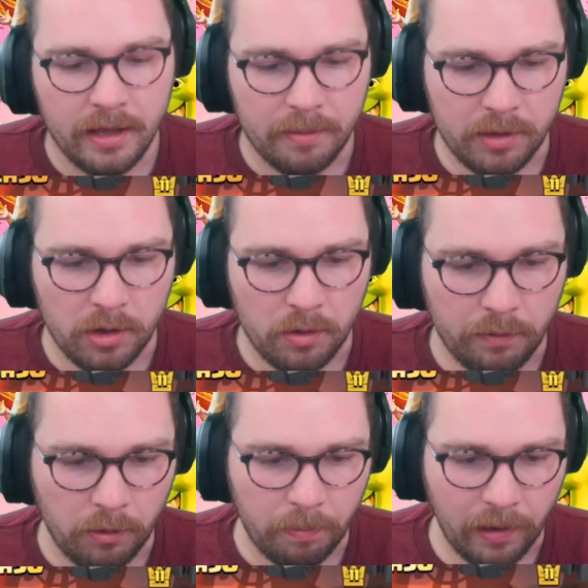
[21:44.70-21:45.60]

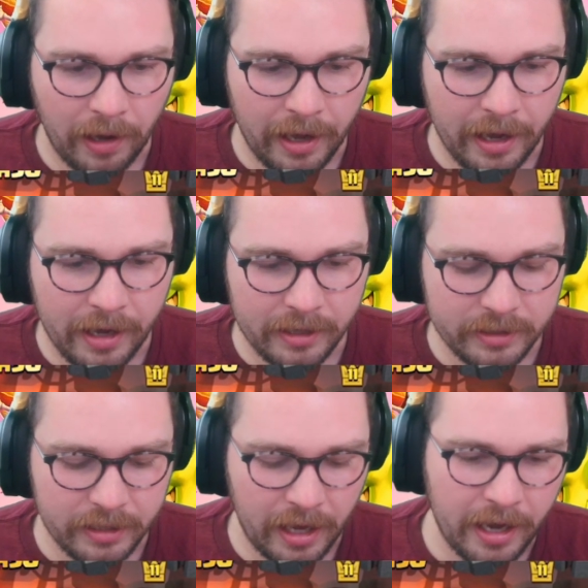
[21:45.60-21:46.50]
Beautiful
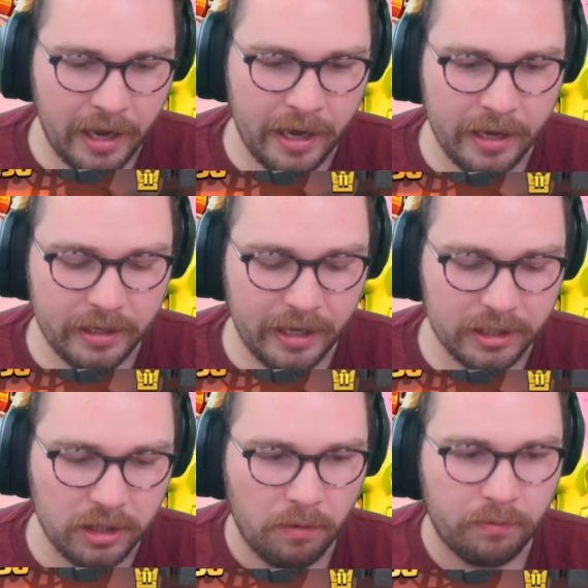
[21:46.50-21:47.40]
plays. And he
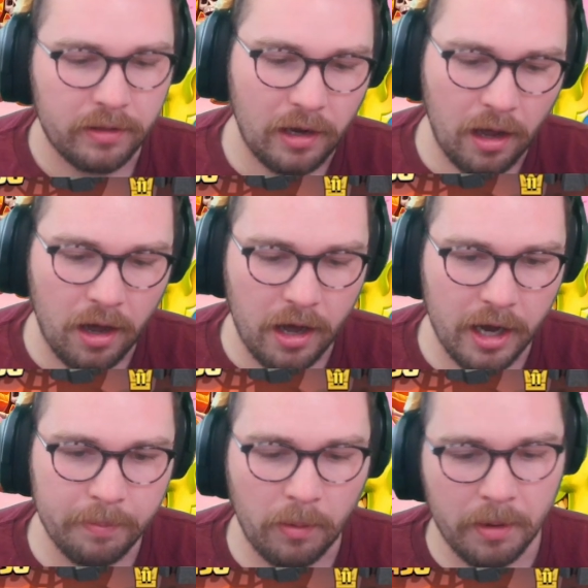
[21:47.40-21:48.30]
has to go for the
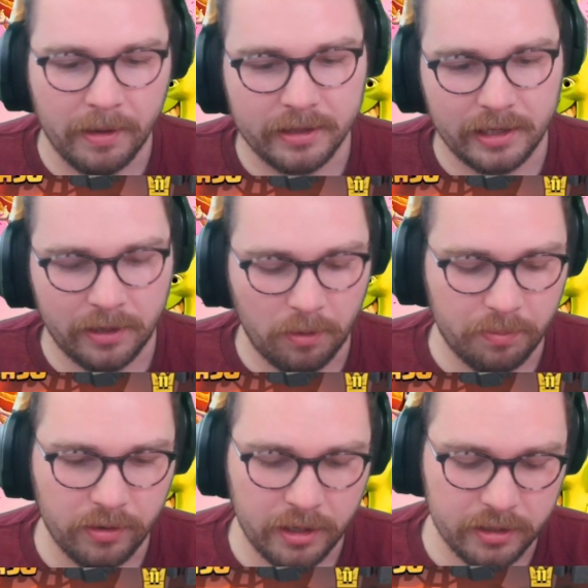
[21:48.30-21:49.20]
log, but what about the Little
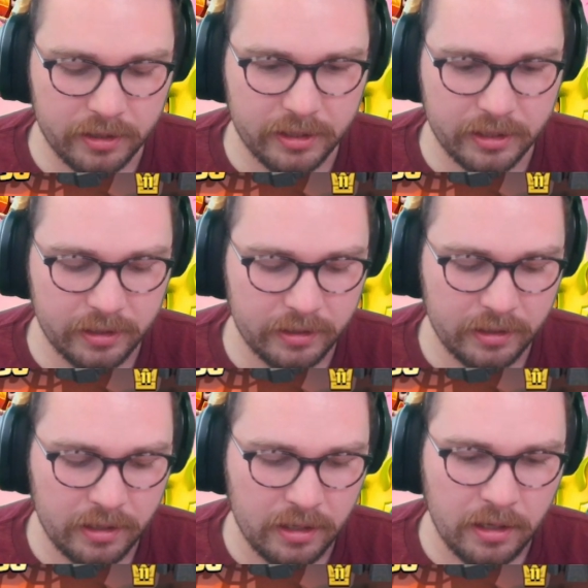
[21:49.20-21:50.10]
Prince?
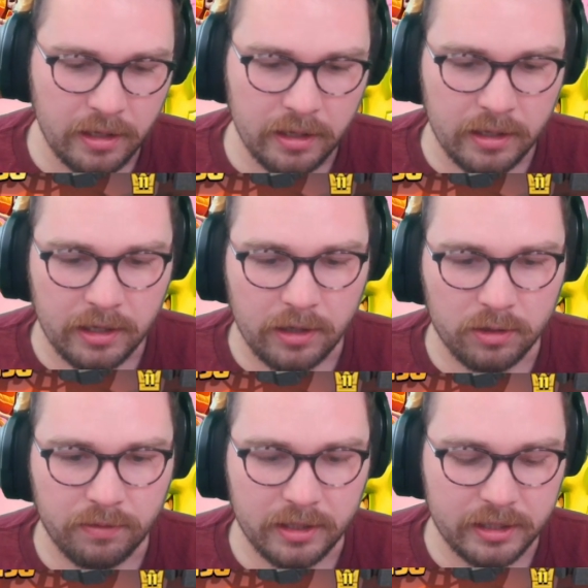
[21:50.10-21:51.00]

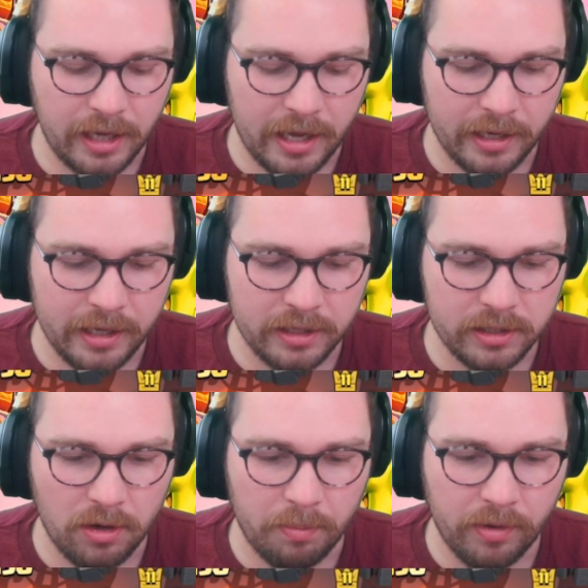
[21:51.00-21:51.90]
Goes for the
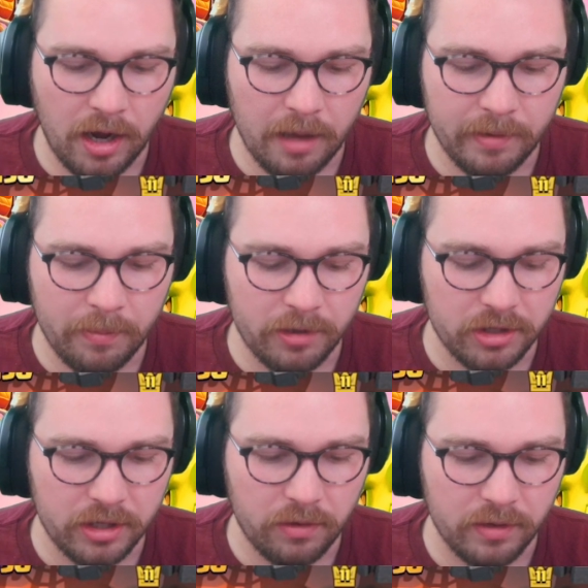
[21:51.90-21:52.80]
Skellies. No problem. We're
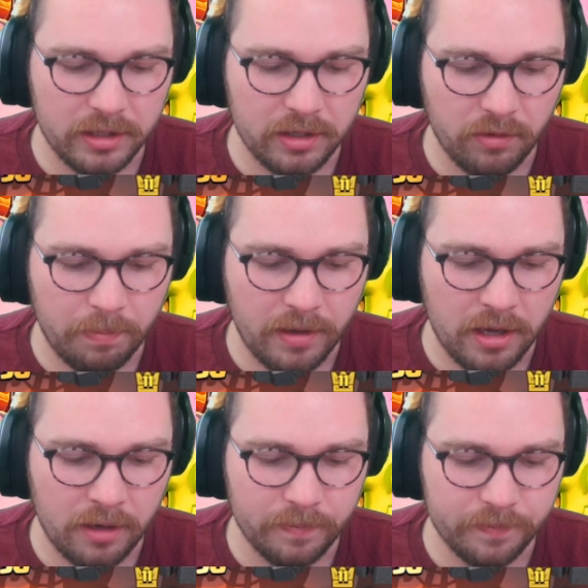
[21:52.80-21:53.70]
just gonna rinse and
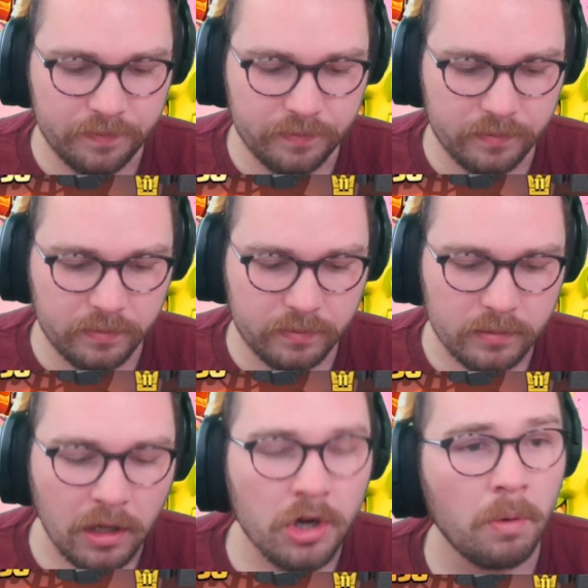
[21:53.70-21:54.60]
repeat.
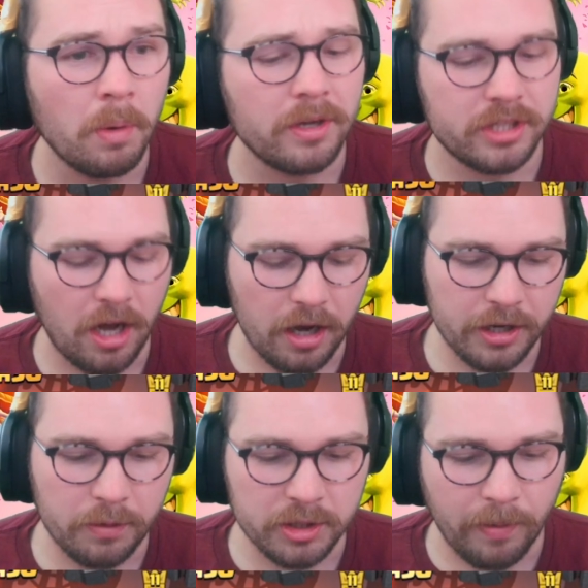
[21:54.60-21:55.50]
No one wants to hog
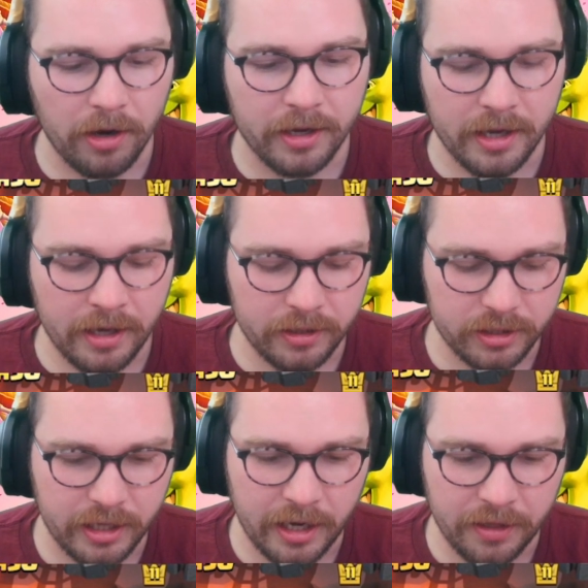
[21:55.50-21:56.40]
into a Sparky.
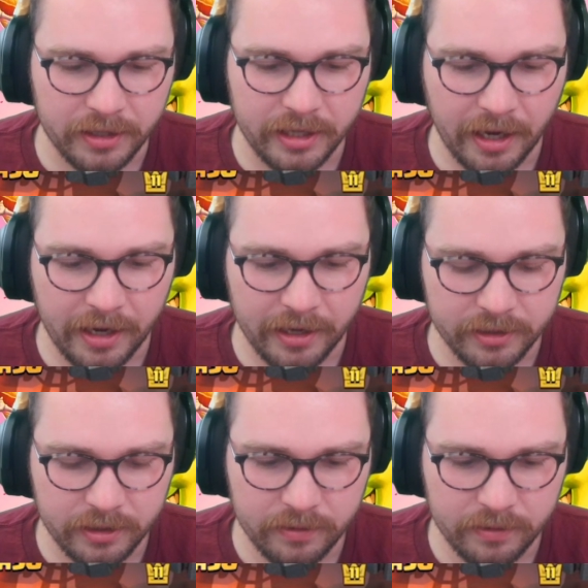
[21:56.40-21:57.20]
Just kidding, this guy does.